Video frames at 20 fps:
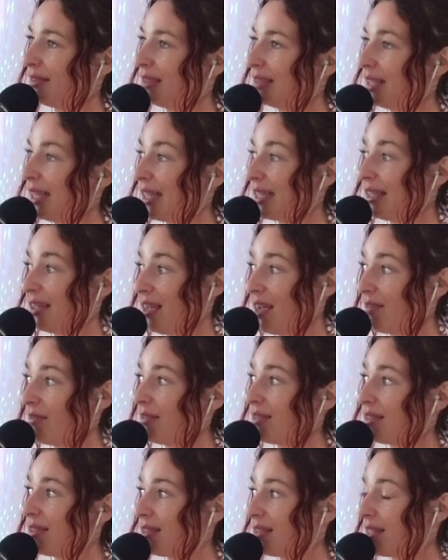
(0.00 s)
Like ever
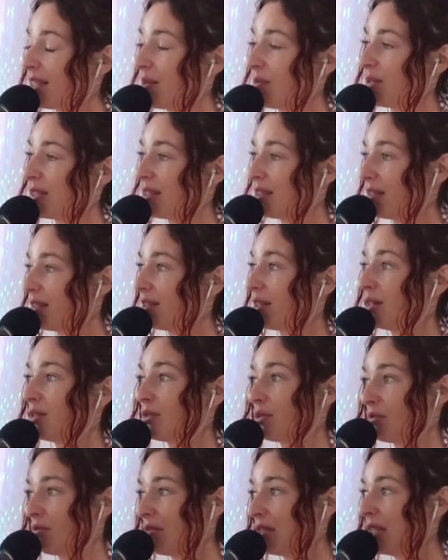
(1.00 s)
since I was little, I
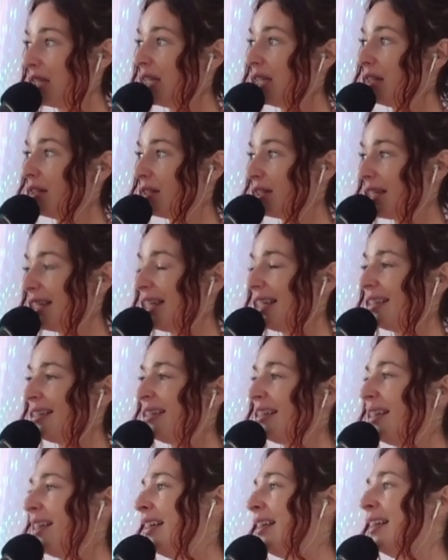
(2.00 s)
was really looking
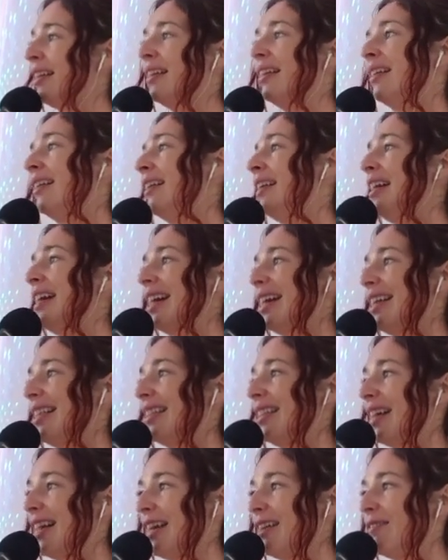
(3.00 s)
at
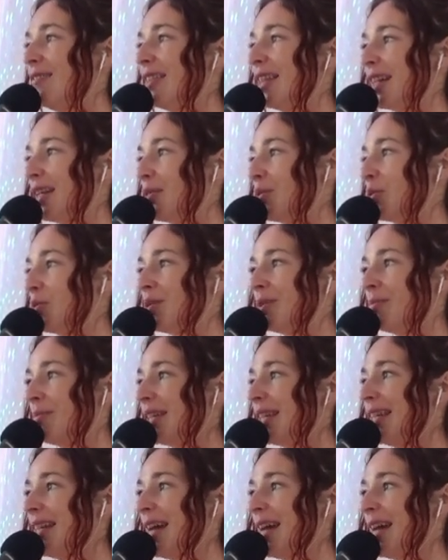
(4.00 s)
life like it was one big